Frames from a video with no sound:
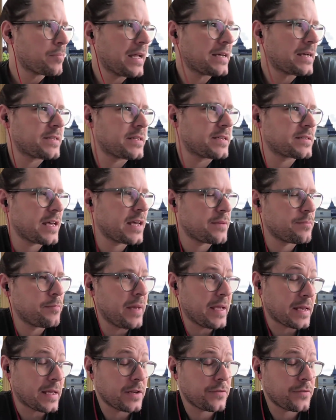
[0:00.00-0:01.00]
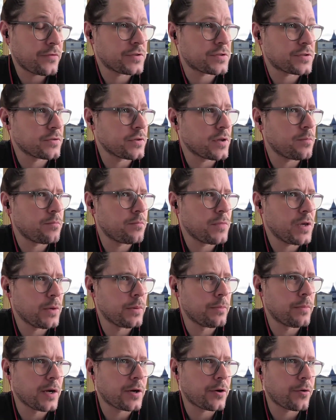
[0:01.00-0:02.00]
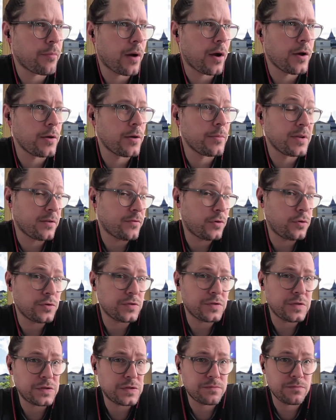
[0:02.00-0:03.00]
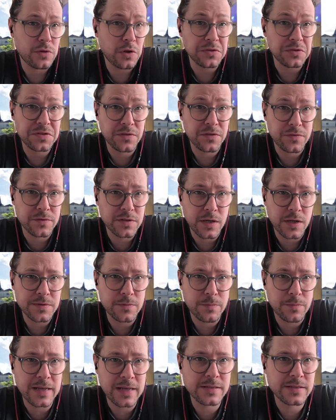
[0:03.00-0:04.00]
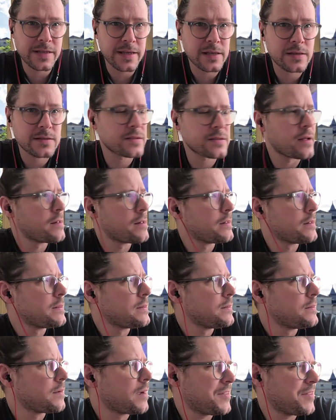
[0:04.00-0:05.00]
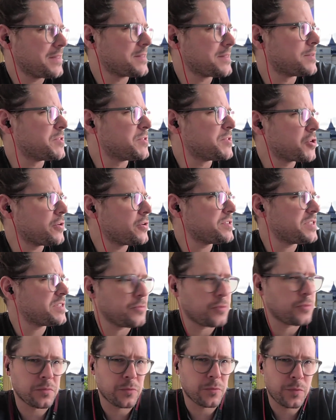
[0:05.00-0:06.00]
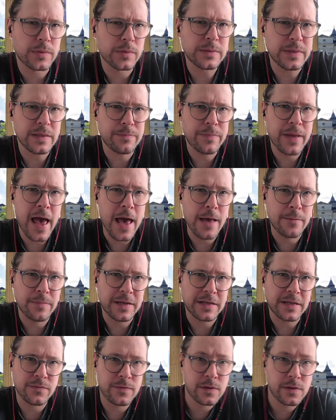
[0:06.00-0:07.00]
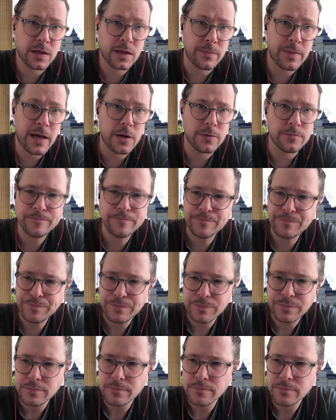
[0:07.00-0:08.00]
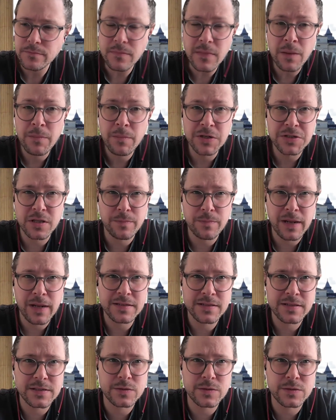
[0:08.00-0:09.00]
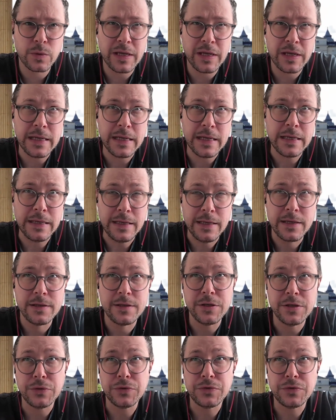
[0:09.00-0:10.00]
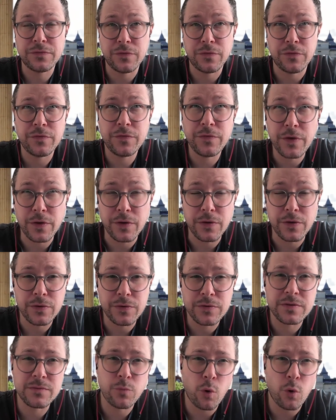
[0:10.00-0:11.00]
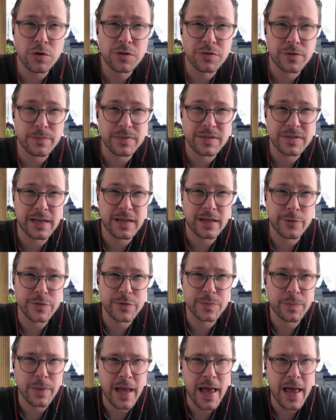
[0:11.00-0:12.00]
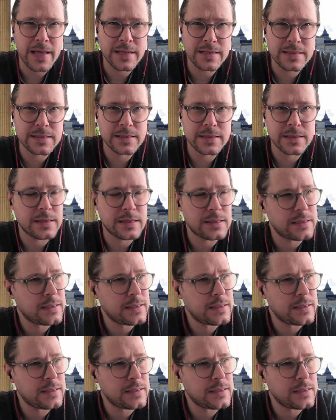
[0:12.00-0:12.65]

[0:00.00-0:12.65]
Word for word: plastics make a difference on the human microbiome. And of course, there's lots of different types of plastics. I think the majority one would probably be PET because if you think about most of the plastics we use for food, water in particular is PET.